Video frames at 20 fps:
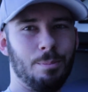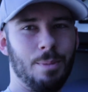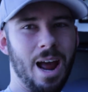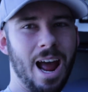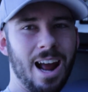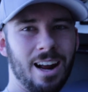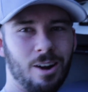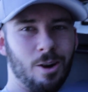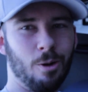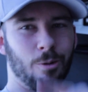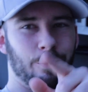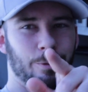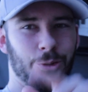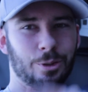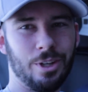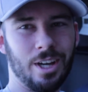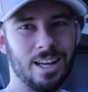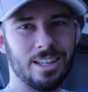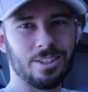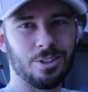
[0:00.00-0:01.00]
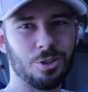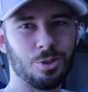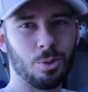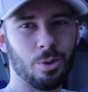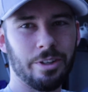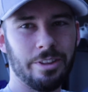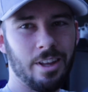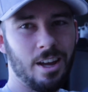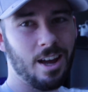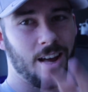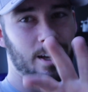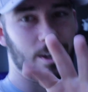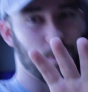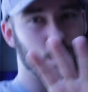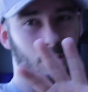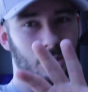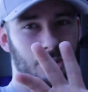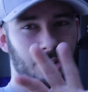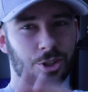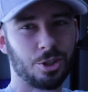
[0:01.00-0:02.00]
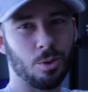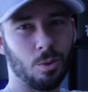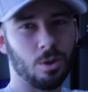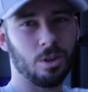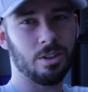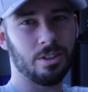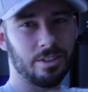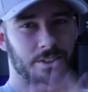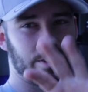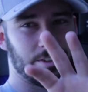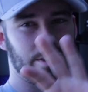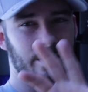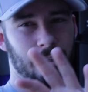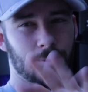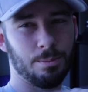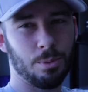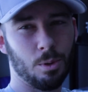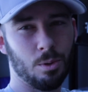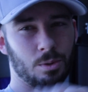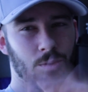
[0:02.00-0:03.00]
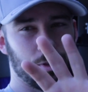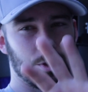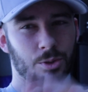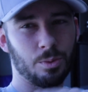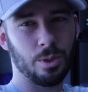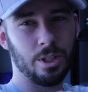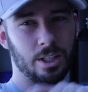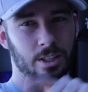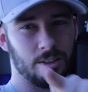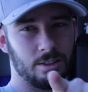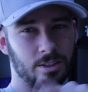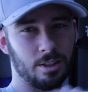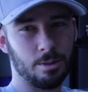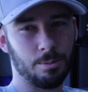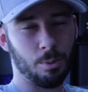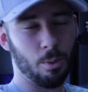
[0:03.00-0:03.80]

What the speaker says: back. Hopefully you guys enjoyed that. It was short, simple, sweet, to the